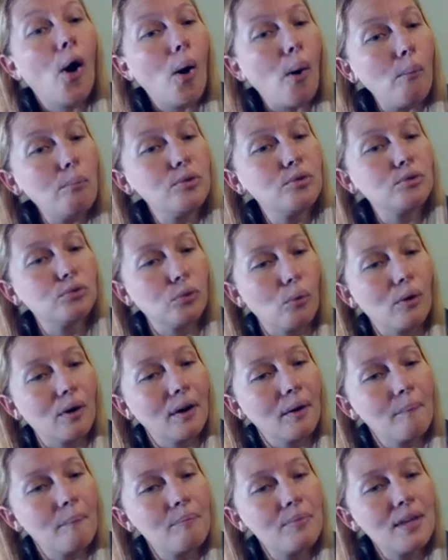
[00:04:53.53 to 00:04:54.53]
hoped
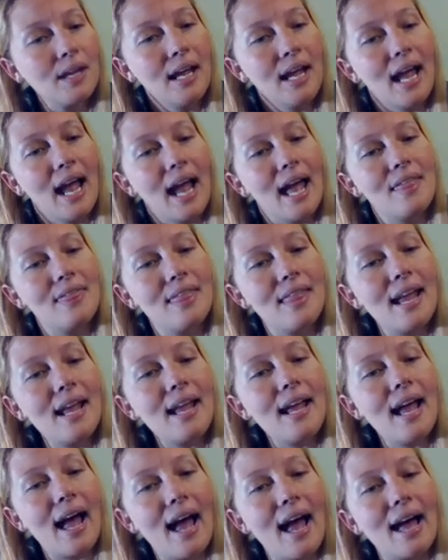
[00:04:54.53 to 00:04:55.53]
for. And
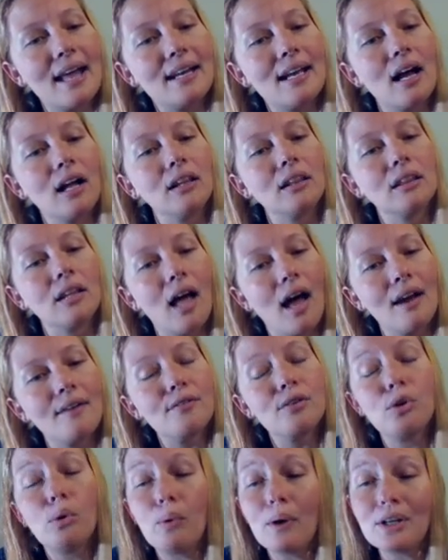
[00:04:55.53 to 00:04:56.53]
they had a lot
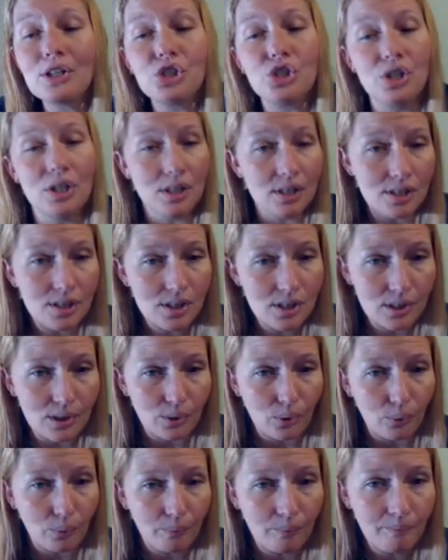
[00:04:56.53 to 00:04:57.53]
of questions
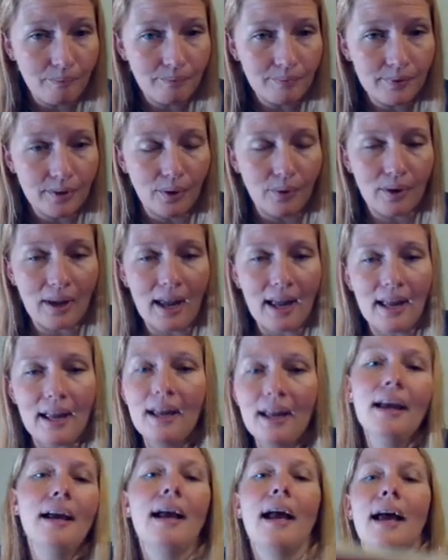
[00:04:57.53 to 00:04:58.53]
too.
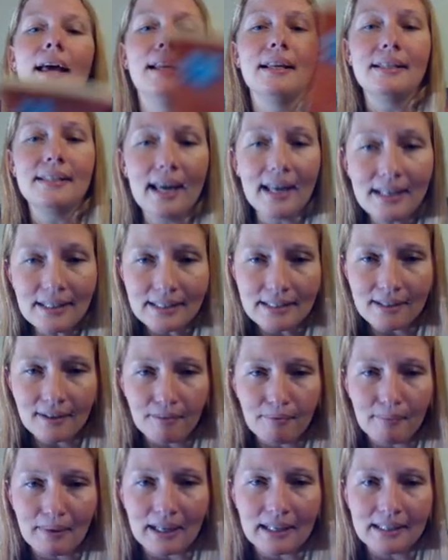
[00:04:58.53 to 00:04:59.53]
Okay, and
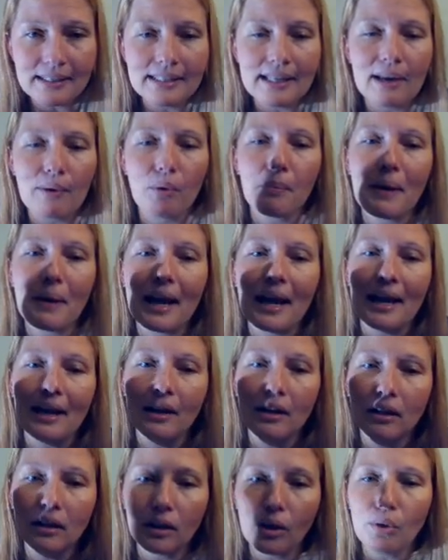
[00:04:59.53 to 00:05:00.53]
attentive means they were
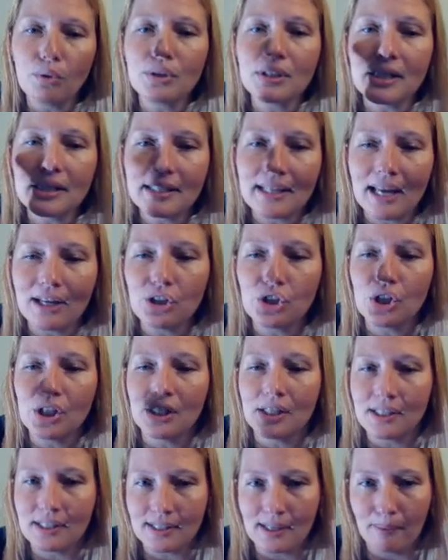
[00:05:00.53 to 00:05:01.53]
paying close
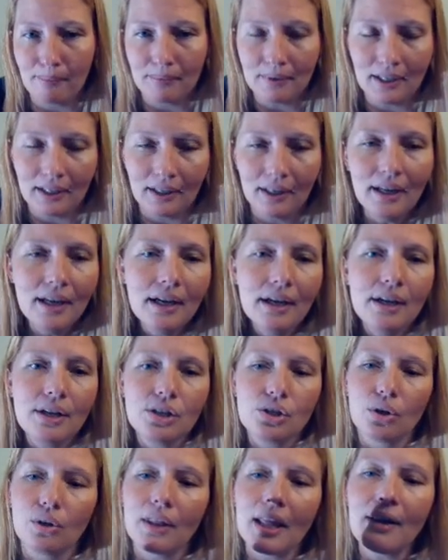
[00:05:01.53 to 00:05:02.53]
attention to something.
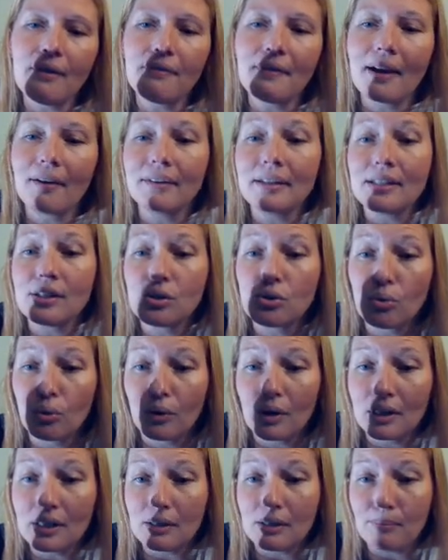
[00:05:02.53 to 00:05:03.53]
So they found his
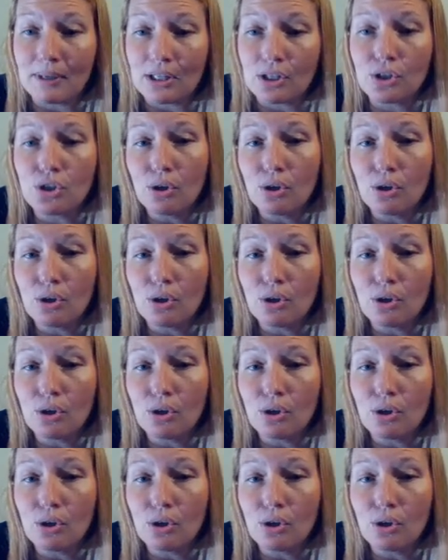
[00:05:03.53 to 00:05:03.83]
story to be